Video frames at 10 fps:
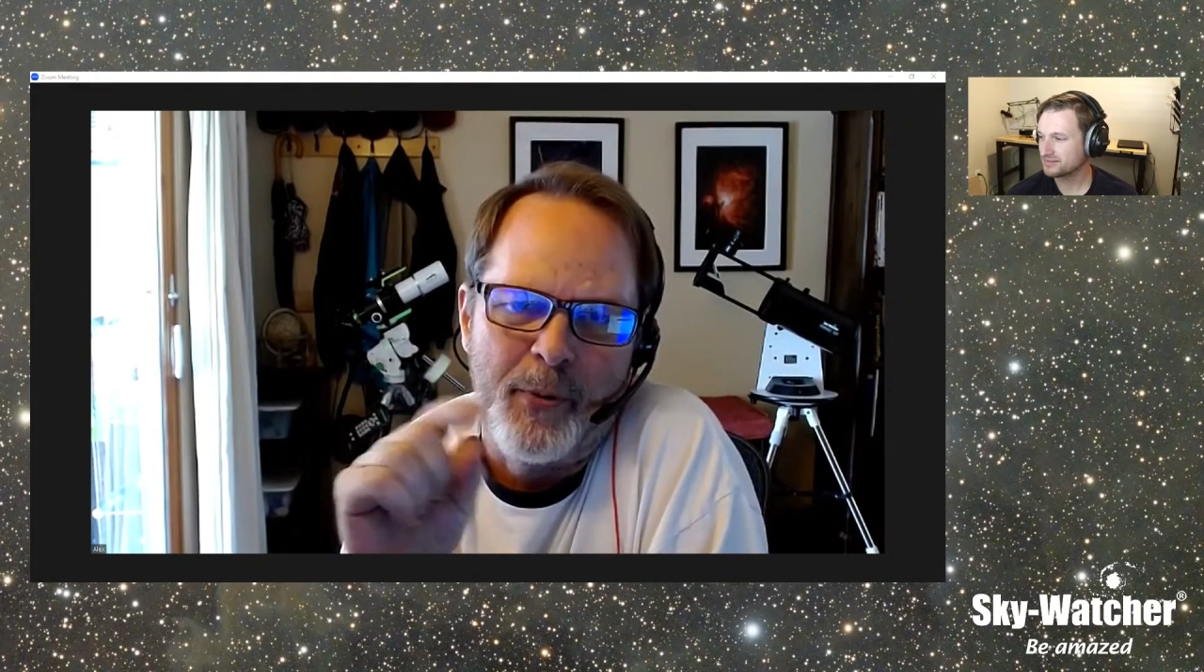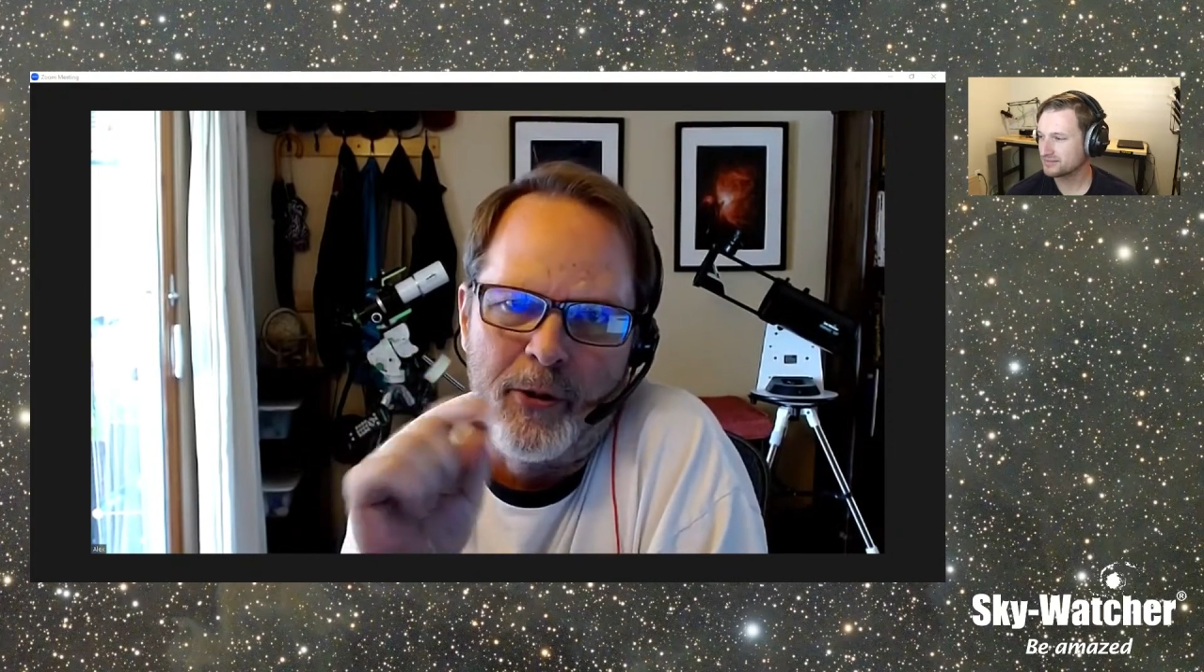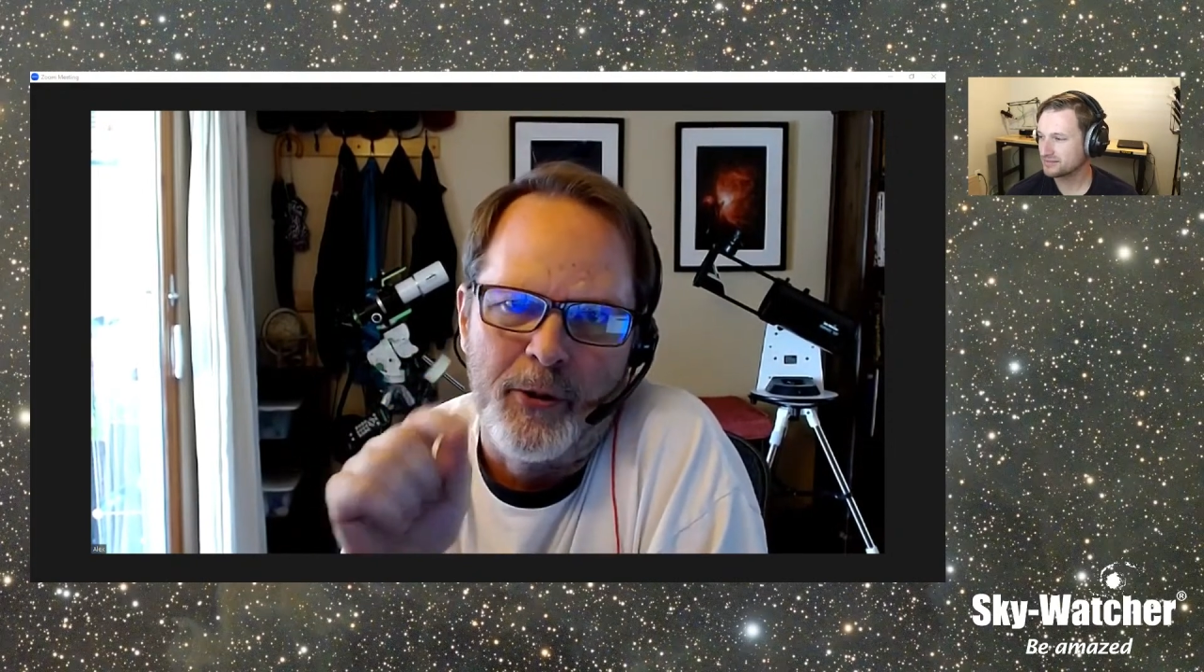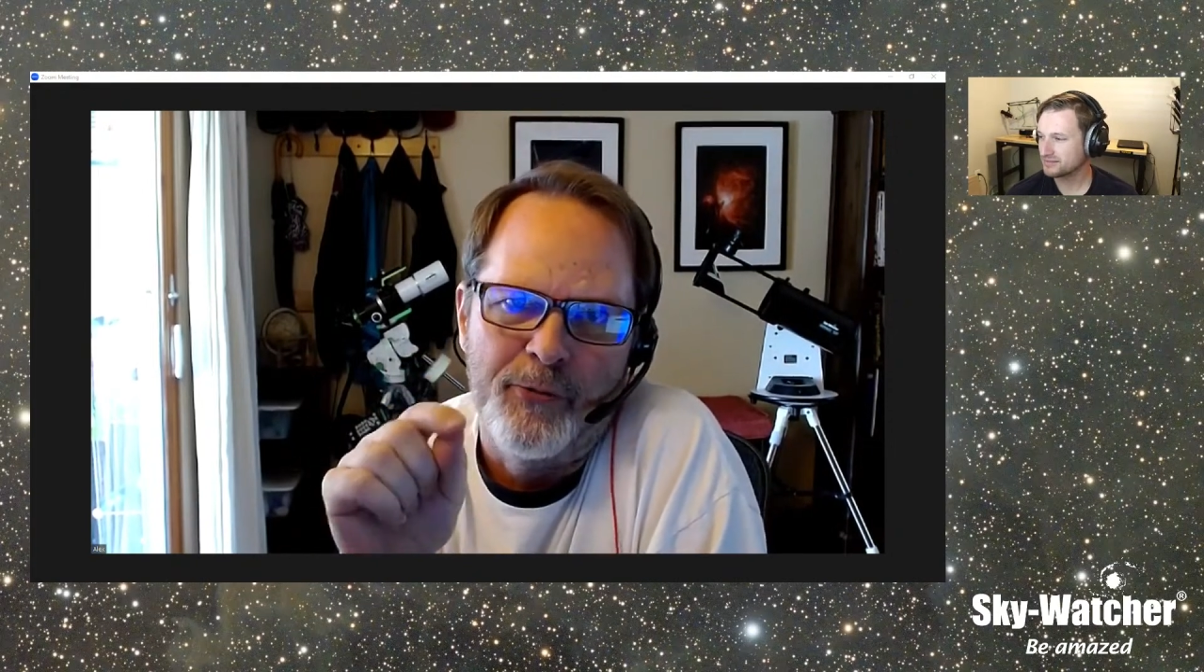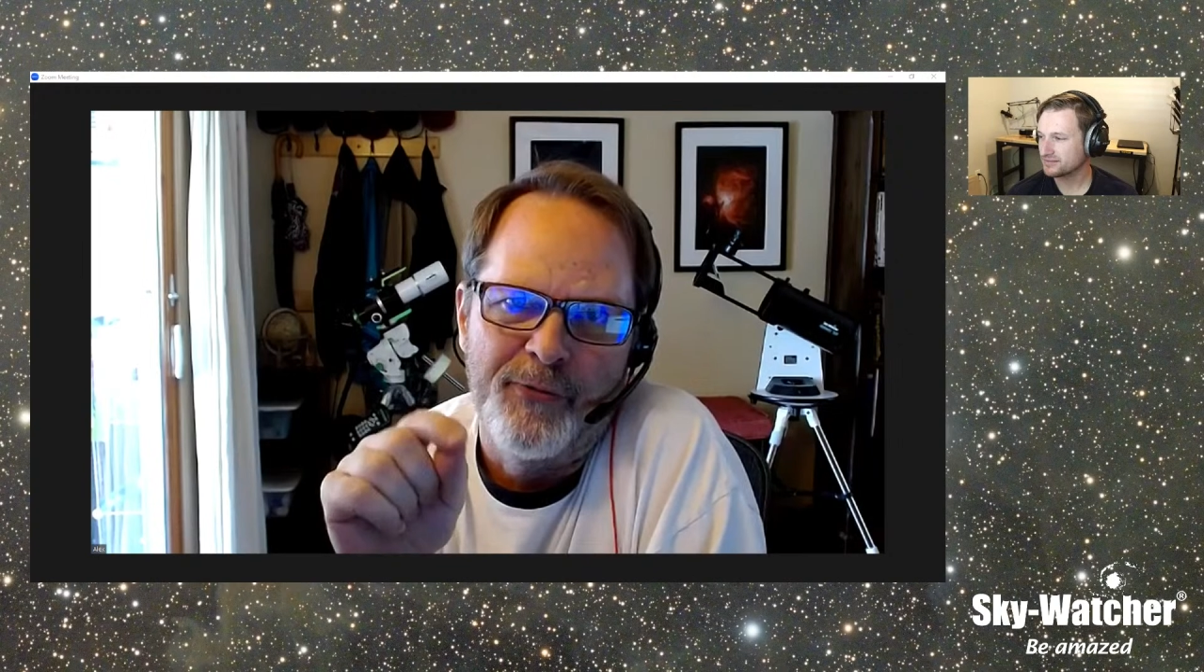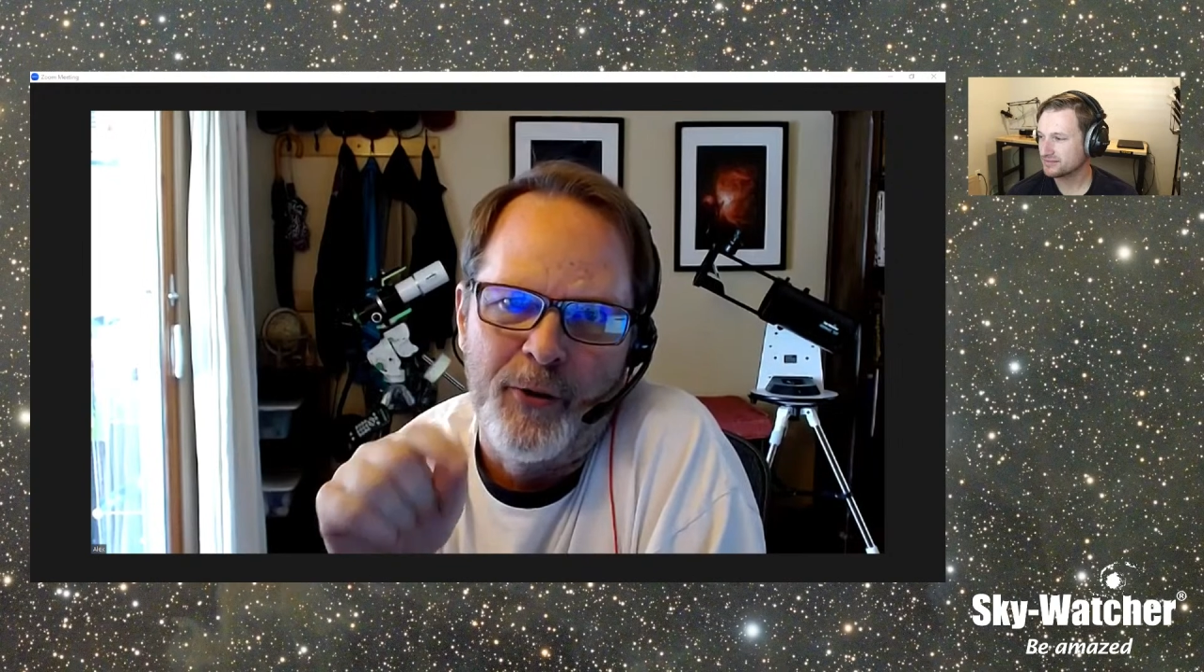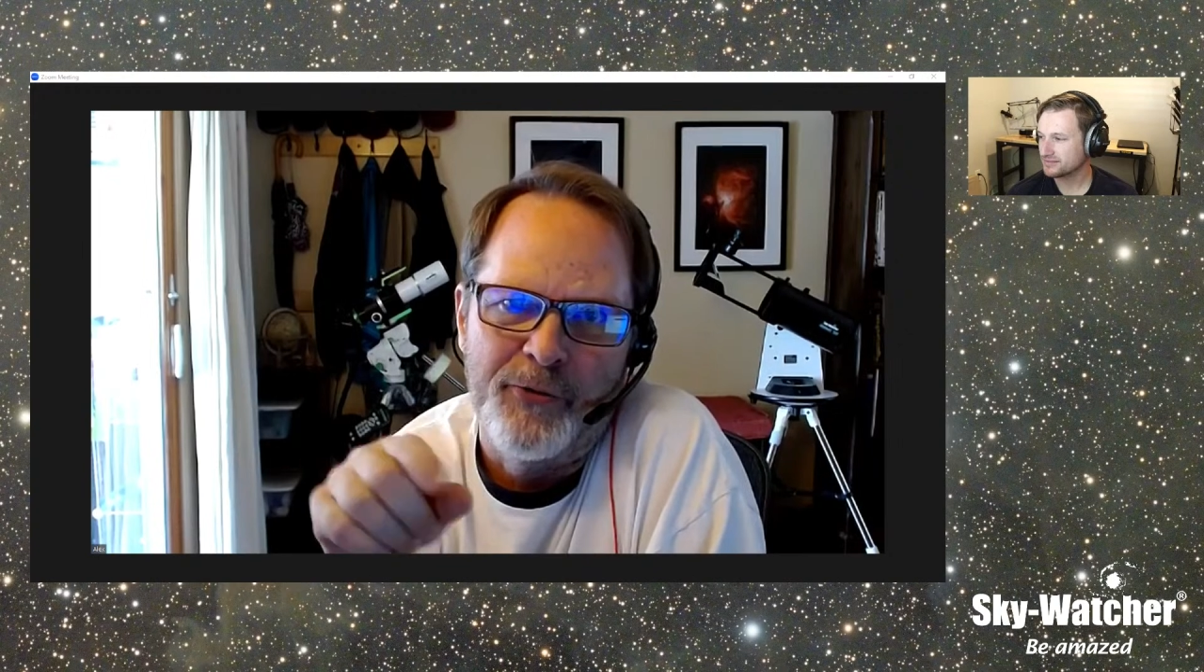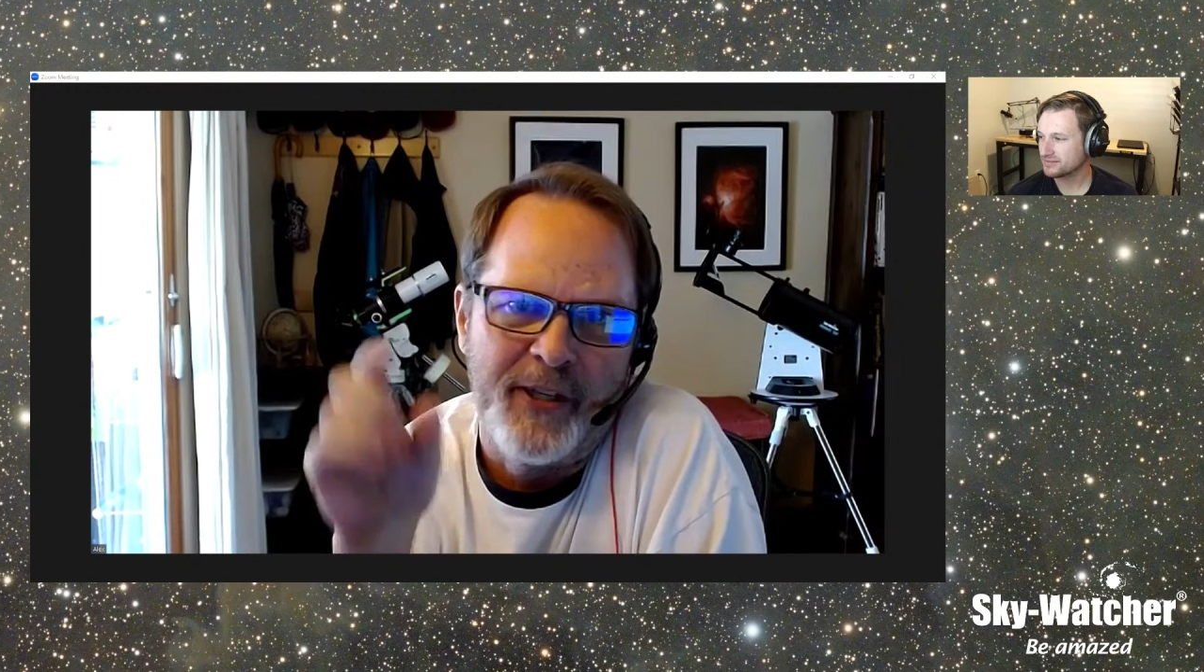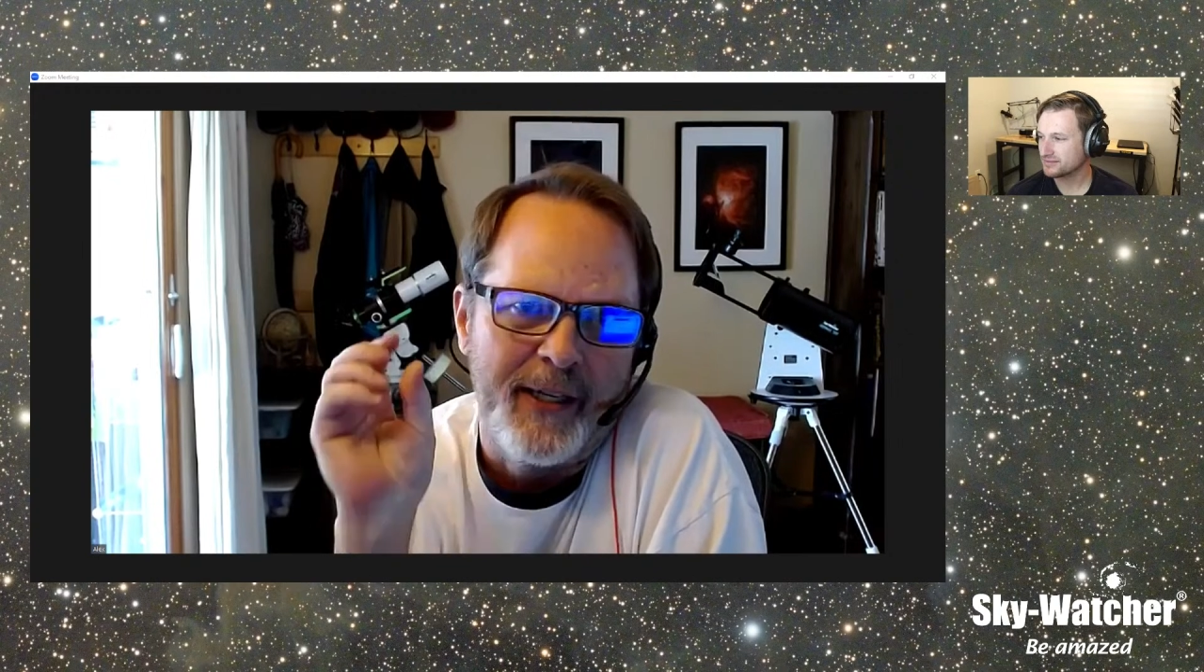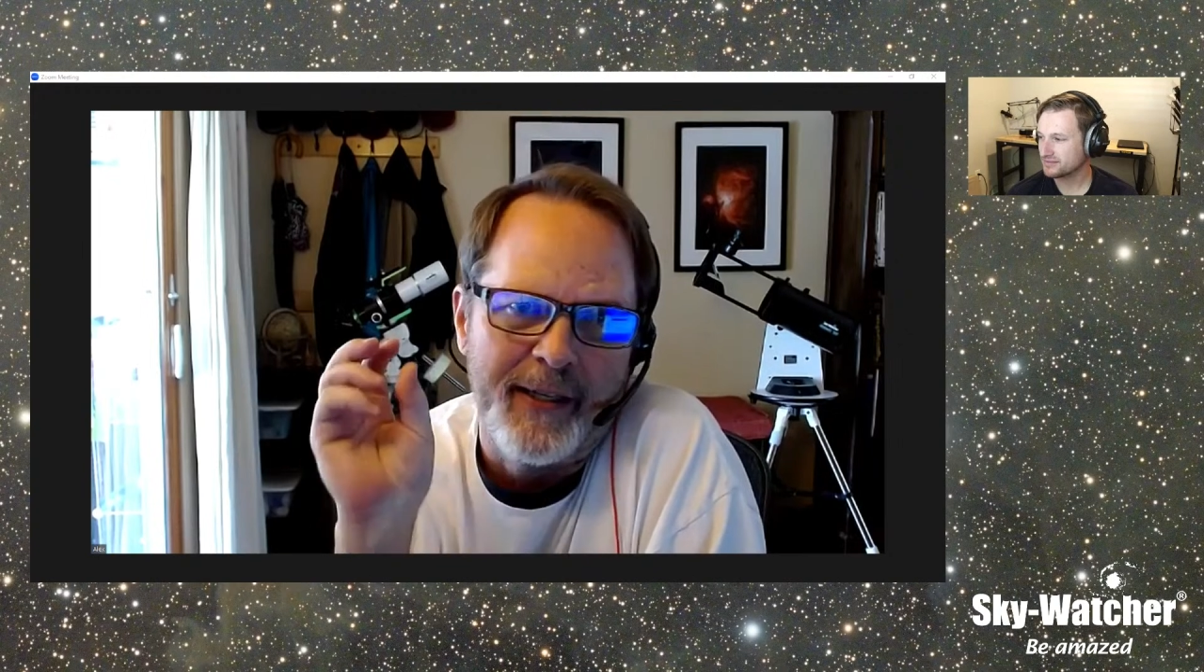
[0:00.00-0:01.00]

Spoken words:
put a little felt in it,